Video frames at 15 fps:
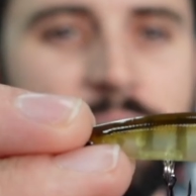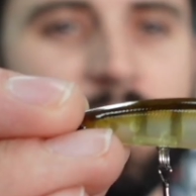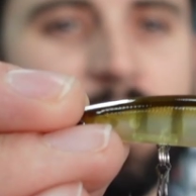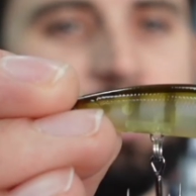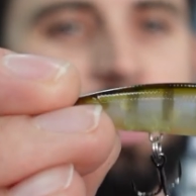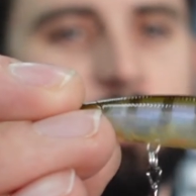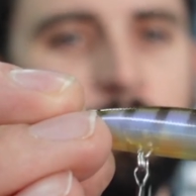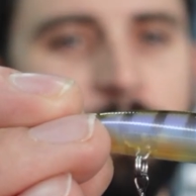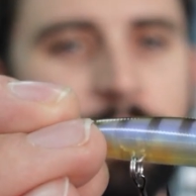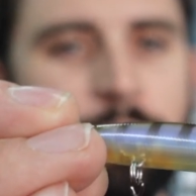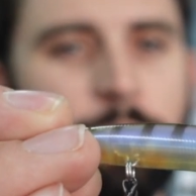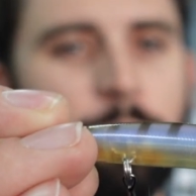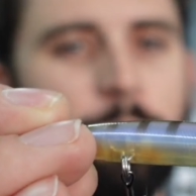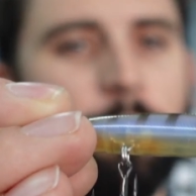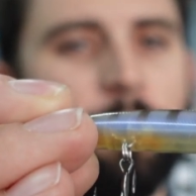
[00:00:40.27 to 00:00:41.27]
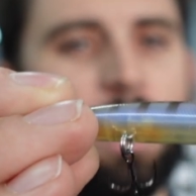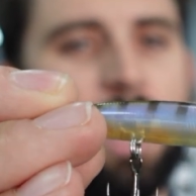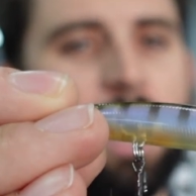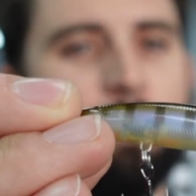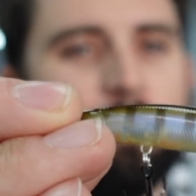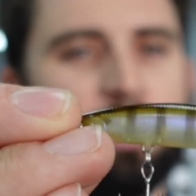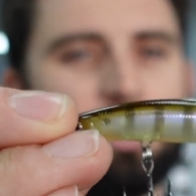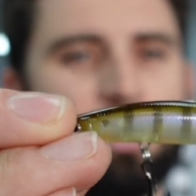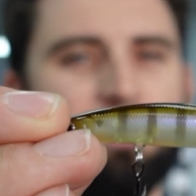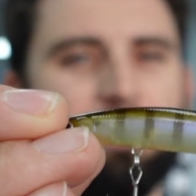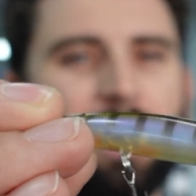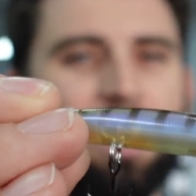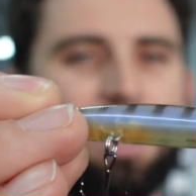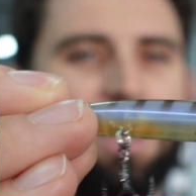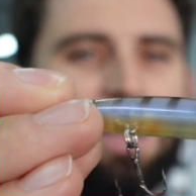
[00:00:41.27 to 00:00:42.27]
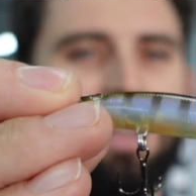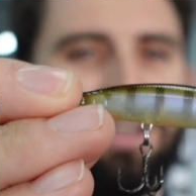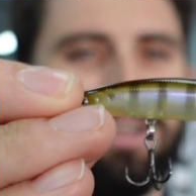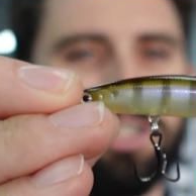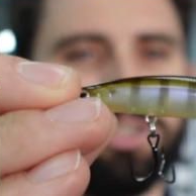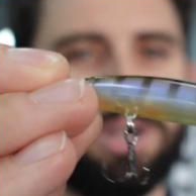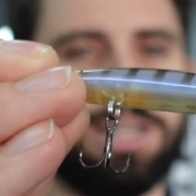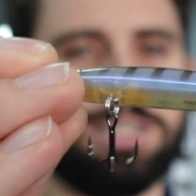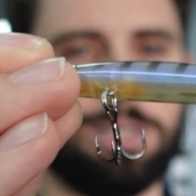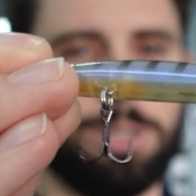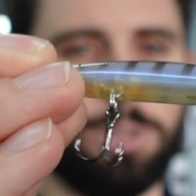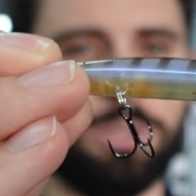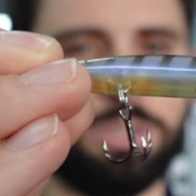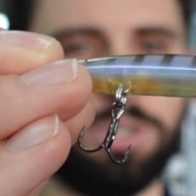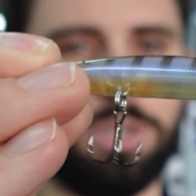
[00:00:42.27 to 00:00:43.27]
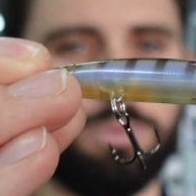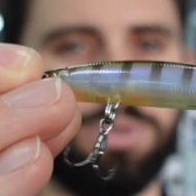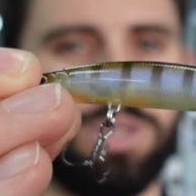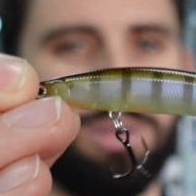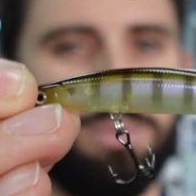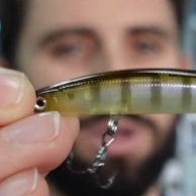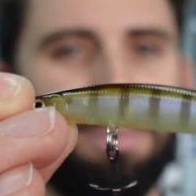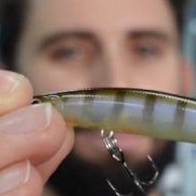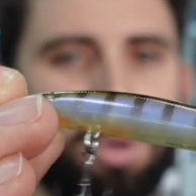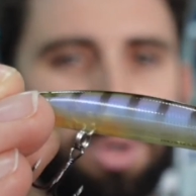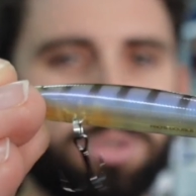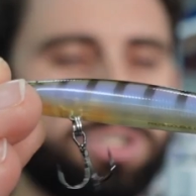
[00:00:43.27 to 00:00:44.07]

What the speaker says: Has that really cool sort of translucent with a blue